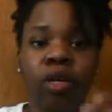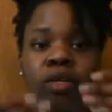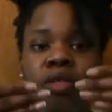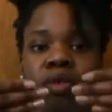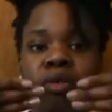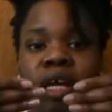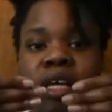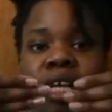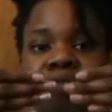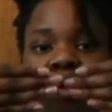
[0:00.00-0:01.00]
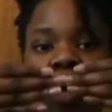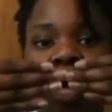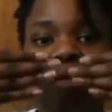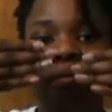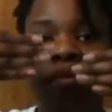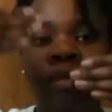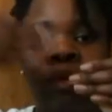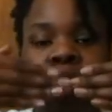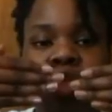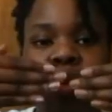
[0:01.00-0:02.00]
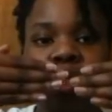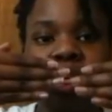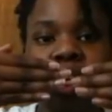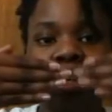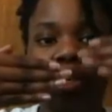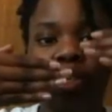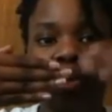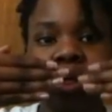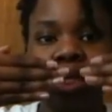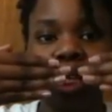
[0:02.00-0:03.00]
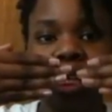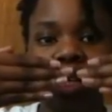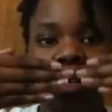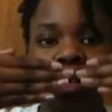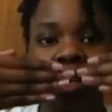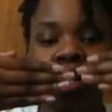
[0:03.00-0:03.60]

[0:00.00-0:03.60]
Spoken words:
So like if you have a twist here and a twist here,